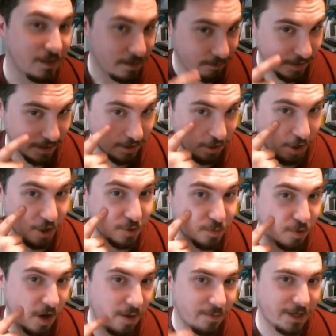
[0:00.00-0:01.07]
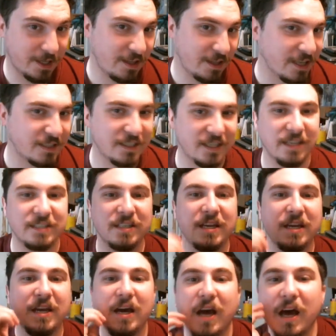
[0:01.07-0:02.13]
My scar is prominent. That's nice.
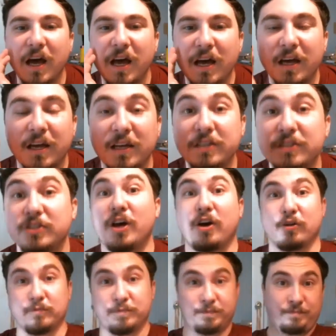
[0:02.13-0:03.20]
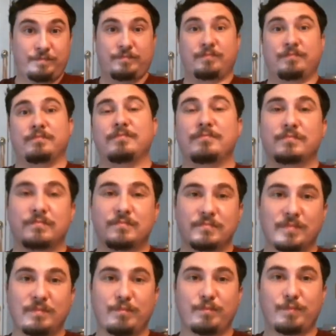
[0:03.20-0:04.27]
So,
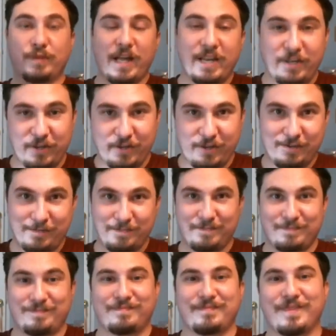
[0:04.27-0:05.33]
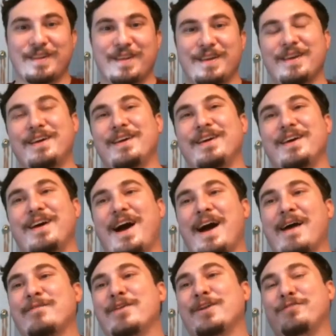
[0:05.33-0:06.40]
Blender.
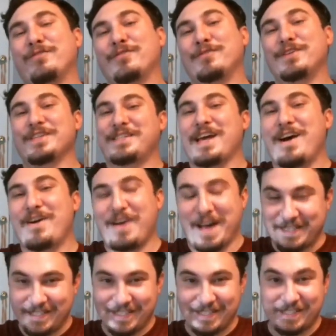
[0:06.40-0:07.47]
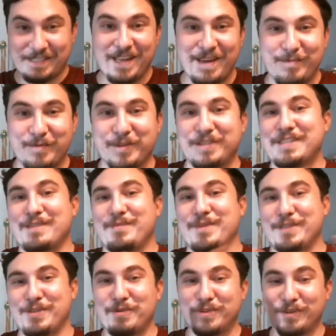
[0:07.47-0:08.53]
I'm going to throw this out as a disclaimer. This is going to be
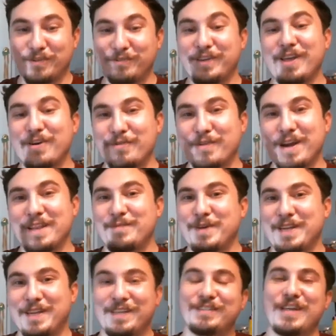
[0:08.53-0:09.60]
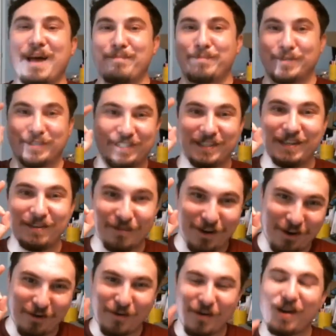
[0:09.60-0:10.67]
its own little video right at the beginning. Chapter
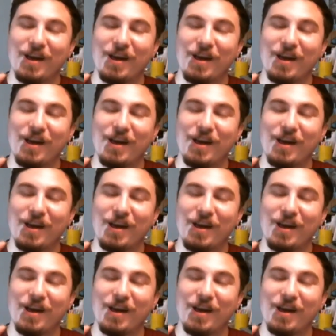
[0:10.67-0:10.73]
0.